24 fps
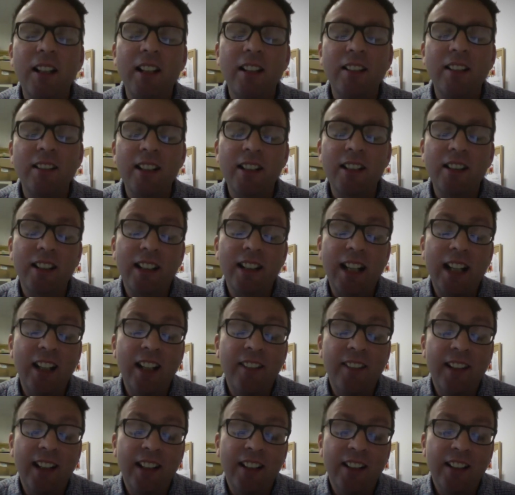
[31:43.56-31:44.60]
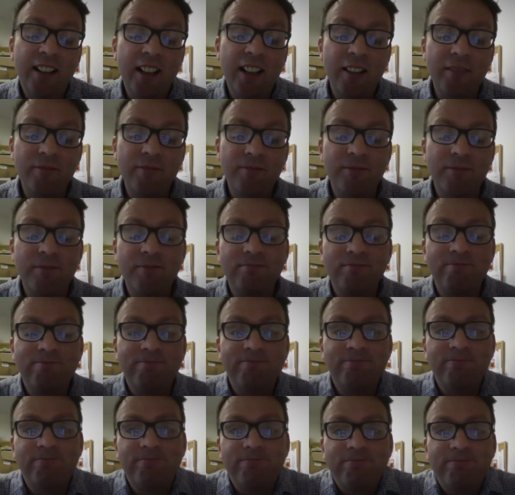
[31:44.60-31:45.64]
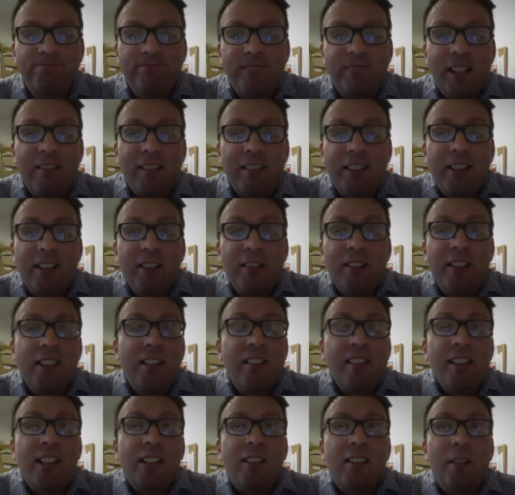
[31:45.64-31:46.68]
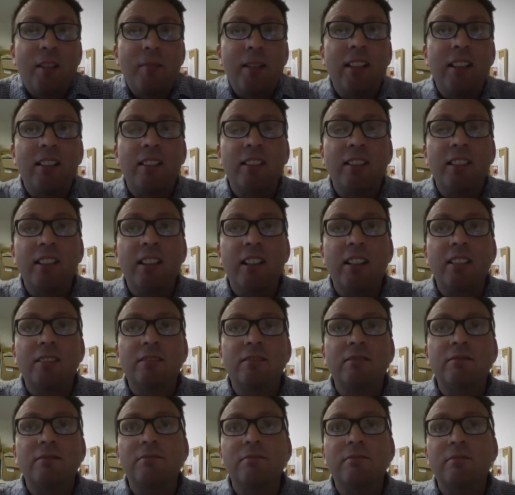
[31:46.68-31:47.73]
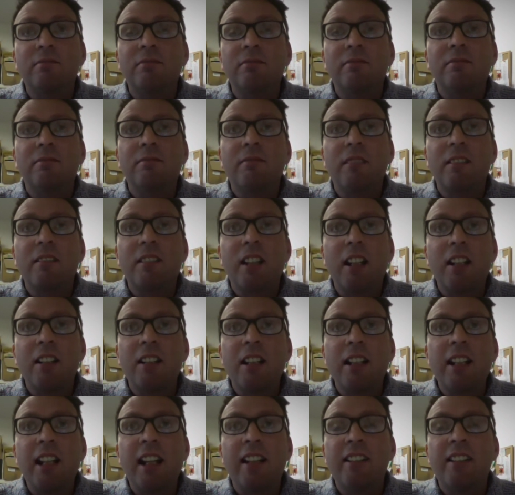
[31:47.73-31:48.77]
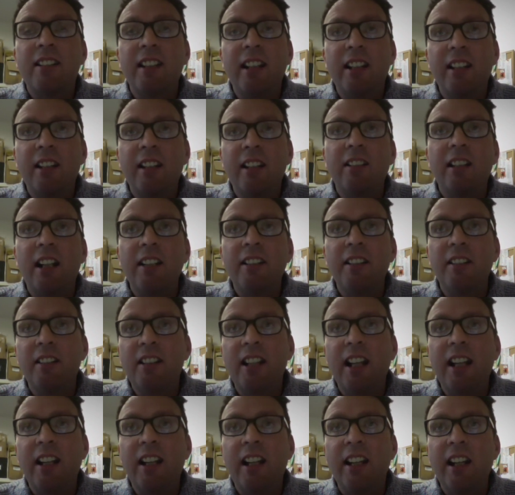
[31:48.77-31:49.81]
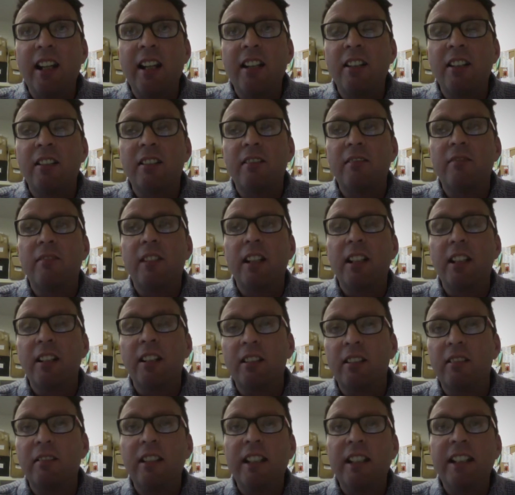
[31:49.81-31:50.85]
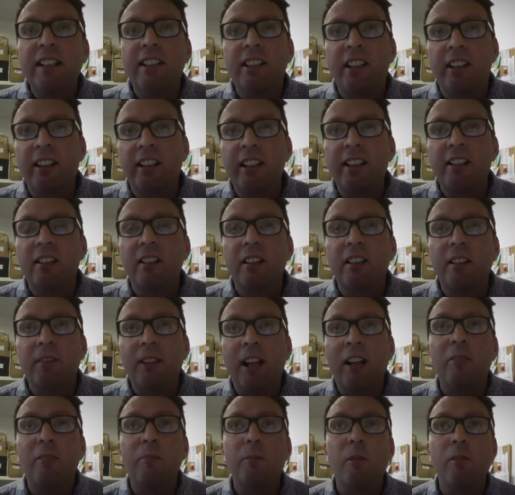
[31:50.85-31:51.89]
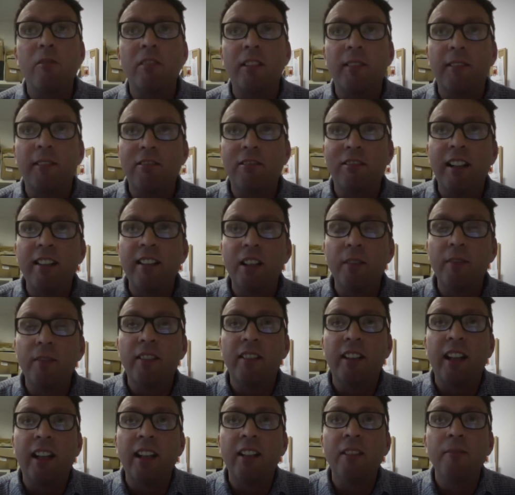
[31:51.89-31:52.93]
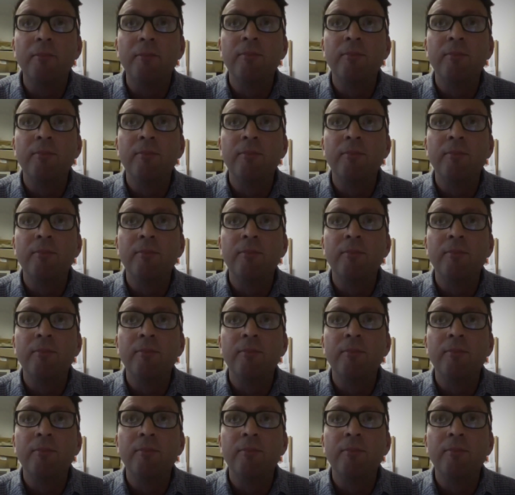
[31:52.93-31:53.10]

it's like anything, you know. There yeah. are two sides. I mean, you know, yes, yeah. as you say, it, it, could it could lead to this kind of outpouring of creativity,